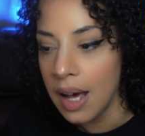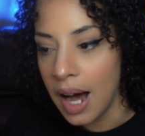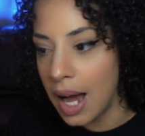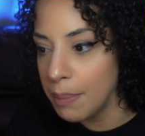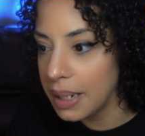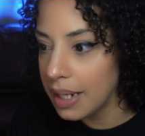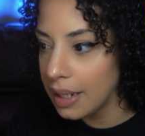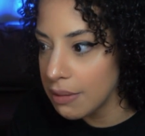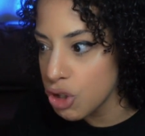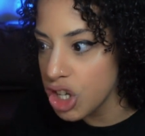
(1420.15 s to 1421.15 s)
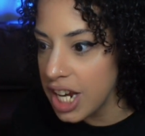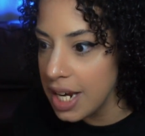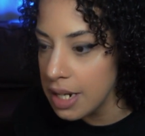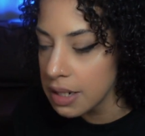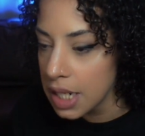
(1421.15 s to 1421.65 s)
I mean,
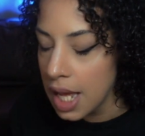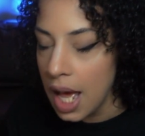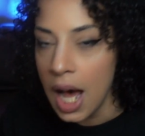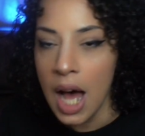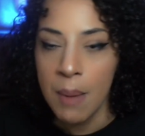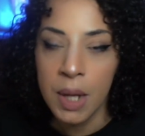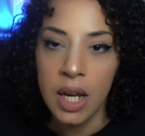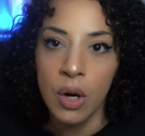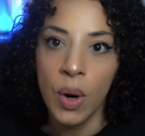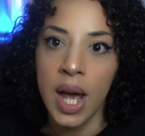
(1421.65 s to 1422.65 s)
Shein, I'm gonna go